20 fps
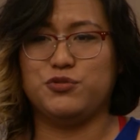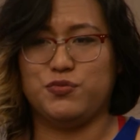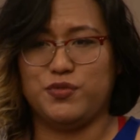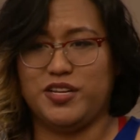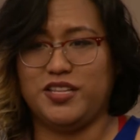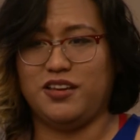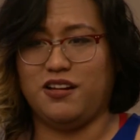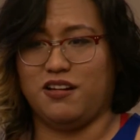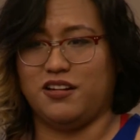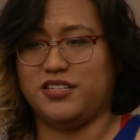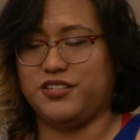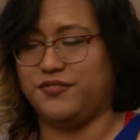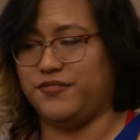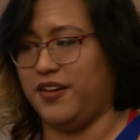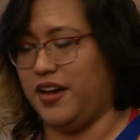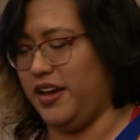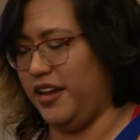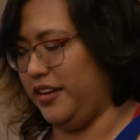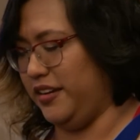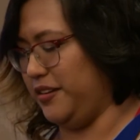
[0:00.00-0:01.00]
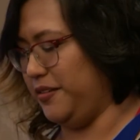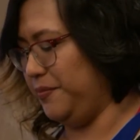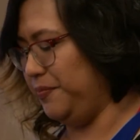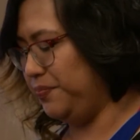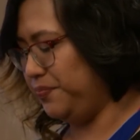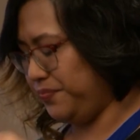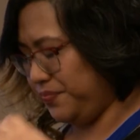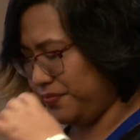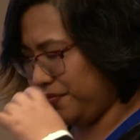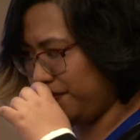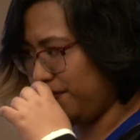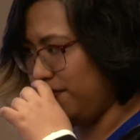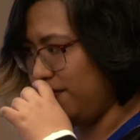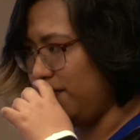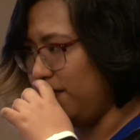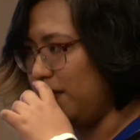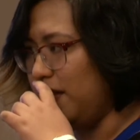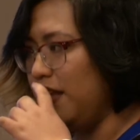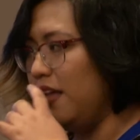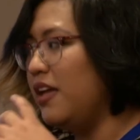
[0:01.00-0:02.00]
really hard to find.
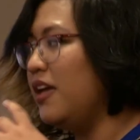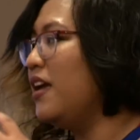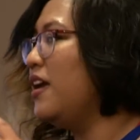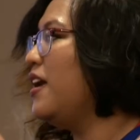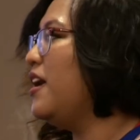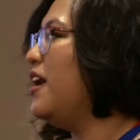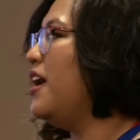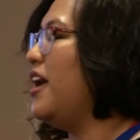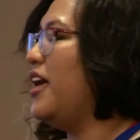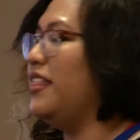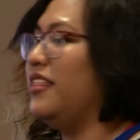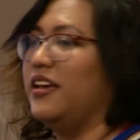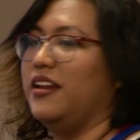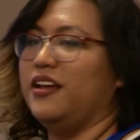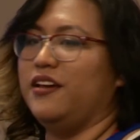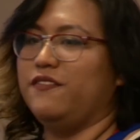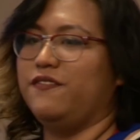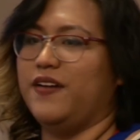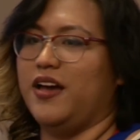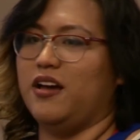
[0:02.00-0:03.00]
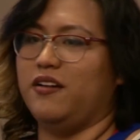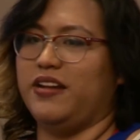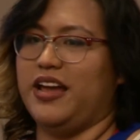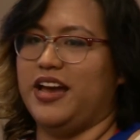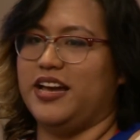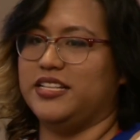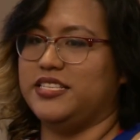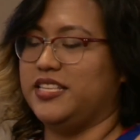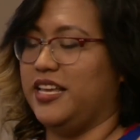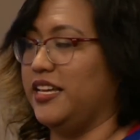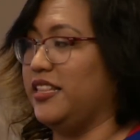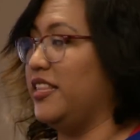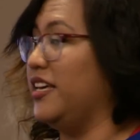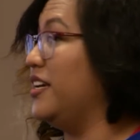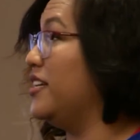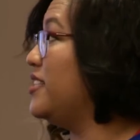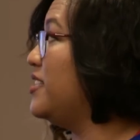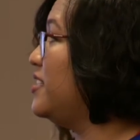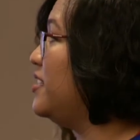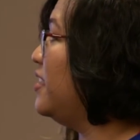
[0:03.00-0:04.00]
And then I found ads like
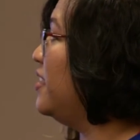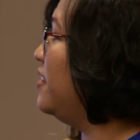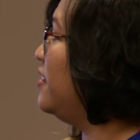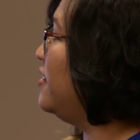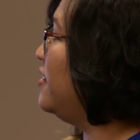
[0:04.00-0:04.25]
this,